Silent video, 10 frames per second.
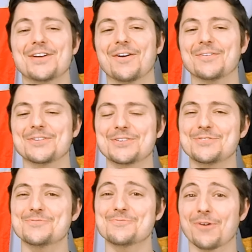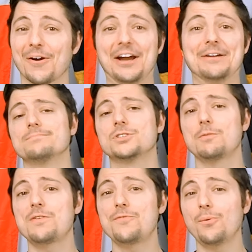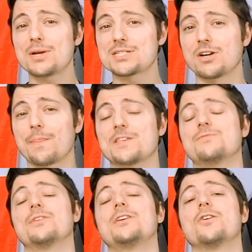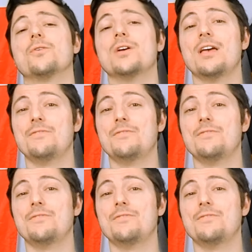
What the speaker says: Don't you worry. So before I start this video,